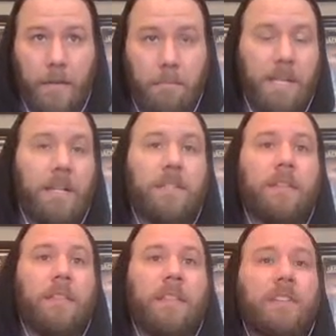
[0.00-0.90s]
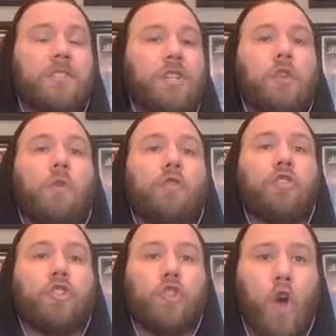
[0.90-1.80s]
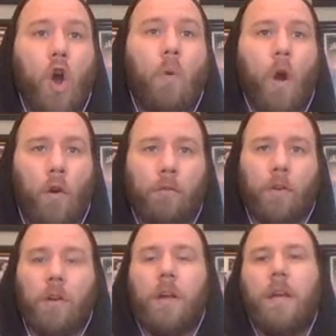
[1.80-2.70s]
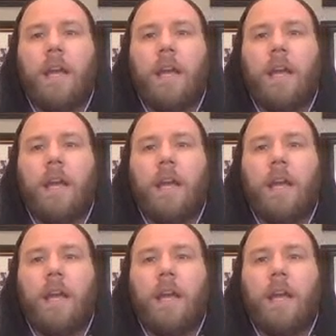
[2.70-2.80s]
because these two are so over.